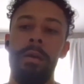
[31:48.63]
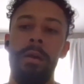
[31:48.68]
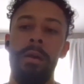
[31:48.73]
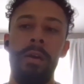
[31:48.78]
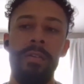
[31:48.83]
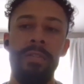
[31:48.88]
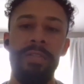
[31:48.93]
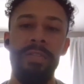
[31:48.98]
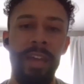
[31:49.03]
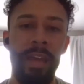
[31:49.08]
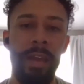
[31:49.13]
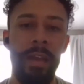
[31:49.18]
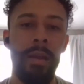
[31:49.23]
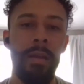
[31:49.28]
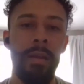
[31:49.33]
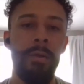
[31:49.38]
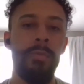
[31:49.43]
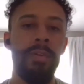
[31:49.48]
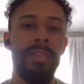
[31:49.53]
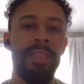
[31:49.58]
are
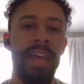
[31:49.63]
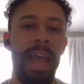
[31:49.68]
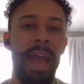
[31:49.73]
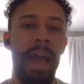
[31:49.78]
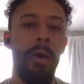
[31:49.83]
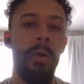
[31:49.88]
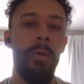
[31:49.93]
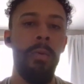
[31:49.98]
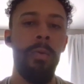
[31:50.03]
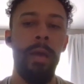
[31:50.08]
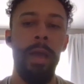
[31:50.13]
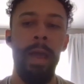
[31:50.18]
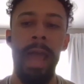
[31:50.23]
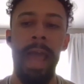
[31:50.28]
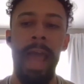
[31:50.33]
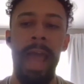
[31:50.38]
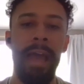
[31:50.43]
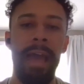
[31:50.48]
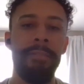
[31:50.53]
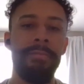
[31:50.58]
there without
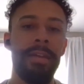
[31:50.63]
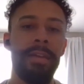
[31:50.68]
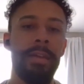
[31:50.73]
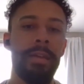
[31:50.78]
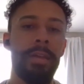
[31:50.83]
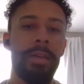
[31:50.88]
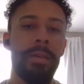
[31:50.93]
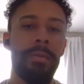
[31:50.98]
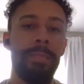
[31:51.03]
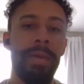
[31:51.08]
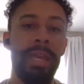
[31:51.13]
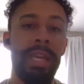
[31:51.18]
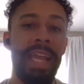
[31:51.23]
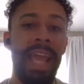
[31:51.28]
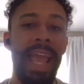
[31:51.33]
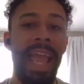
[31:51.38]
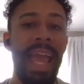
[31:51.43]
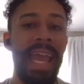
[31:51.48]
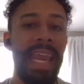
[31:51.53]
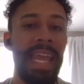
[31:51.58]
having committed
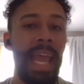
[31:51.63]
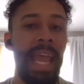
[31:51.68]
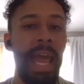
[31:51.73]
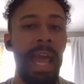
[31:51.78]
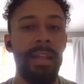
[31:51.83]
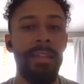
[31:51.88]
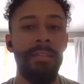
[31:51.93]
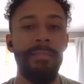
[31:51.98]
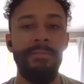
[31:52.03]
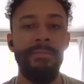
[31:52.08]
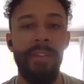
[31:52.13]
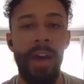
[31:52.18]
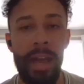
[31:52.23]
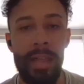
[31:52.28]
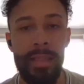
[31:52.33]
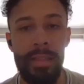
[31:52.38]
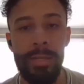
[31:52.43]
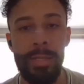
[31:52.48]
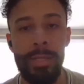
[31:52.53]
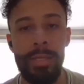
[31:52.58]
any act of
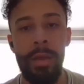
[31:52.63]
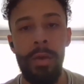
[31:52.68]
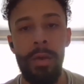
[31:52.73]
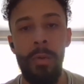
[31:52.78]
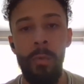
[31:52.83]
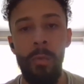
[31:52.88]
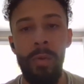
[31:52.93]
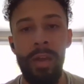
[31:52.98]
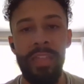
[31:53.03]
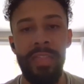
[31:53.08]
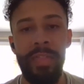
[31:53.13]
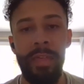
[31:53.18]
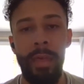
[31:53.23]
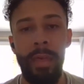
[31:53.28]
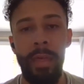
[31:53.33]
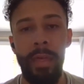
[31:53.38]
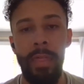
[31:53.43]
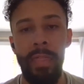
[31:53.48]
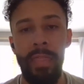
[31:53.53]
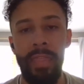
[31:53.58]
violence with
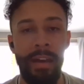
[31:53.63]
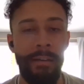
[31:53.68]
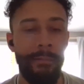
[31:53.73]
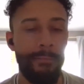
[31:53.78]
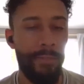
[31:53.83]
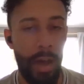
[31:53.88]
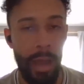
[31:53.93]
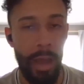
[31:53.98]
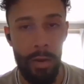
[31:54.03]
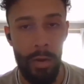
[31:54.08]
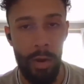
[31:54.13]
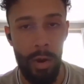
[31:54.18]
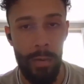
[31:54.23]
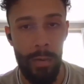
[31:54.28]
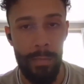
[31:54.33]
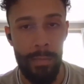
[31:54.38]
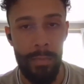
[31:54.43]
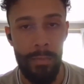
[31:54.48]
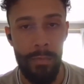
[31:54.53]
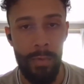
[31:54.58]
that firearm,
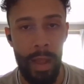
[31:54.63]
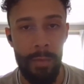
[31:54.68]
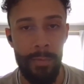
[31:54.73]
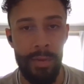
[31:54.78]
right?